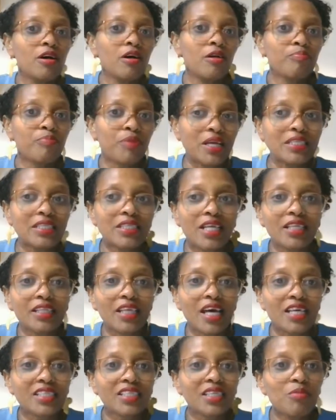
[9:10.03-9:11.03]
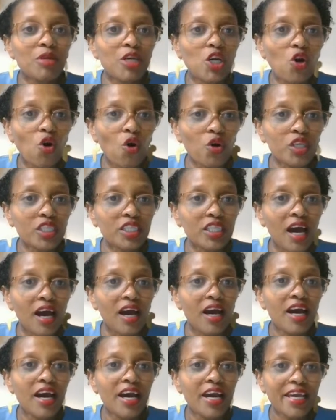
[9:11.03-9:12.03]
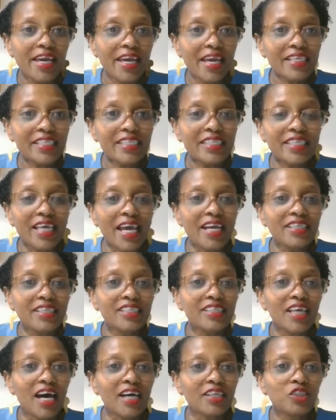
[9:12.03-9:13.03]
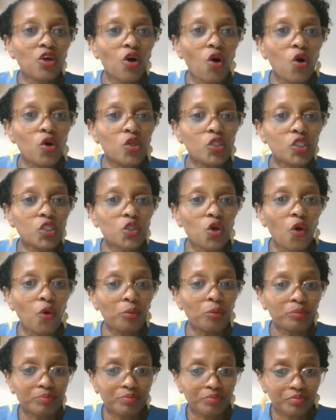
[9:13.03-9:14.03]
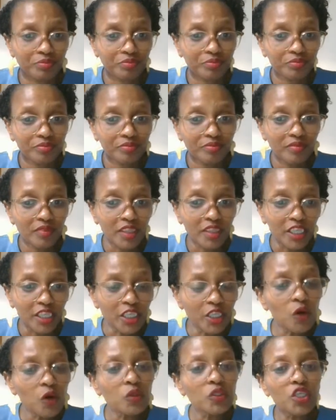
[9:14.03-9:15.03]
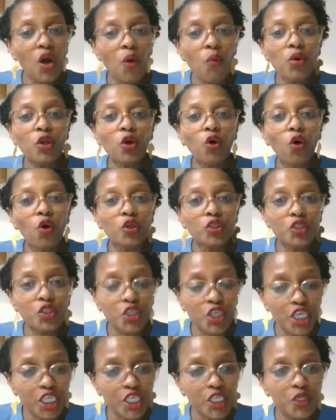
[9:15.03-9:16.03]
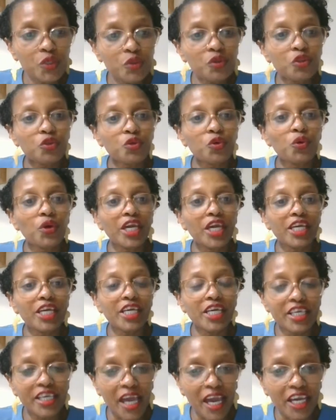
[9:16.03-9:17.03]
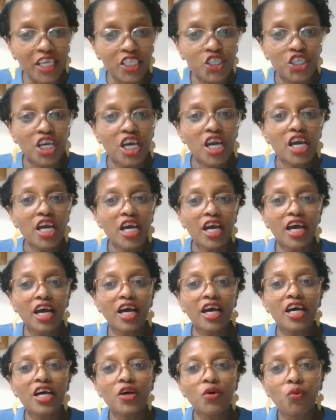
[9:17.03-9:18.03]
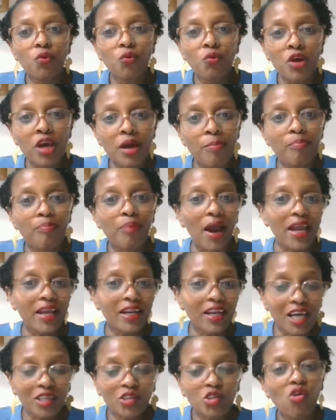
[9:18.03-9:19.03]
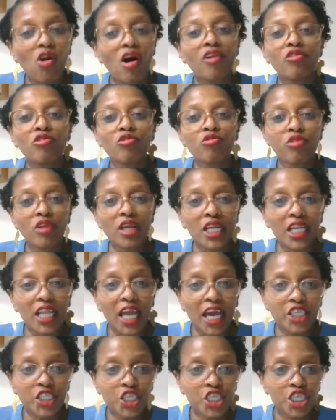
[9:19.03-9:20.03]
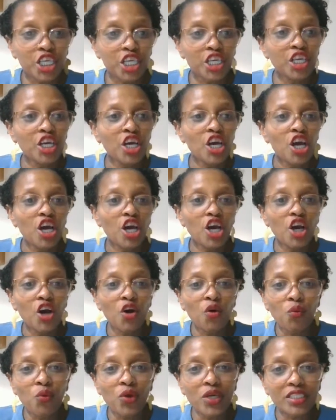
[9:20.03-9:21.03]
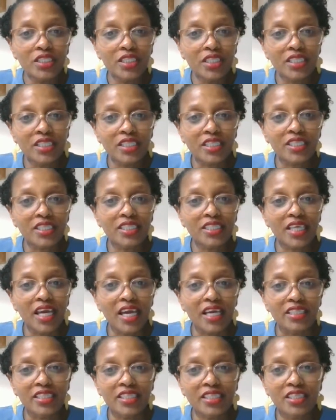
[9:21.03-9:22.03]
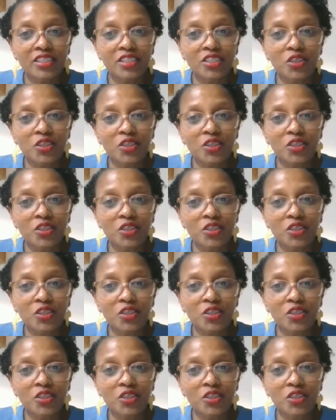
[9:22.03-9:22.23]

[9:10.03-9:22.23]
President Assimi Goita, he said that also, they will continue to engage a bilateral relation with these states.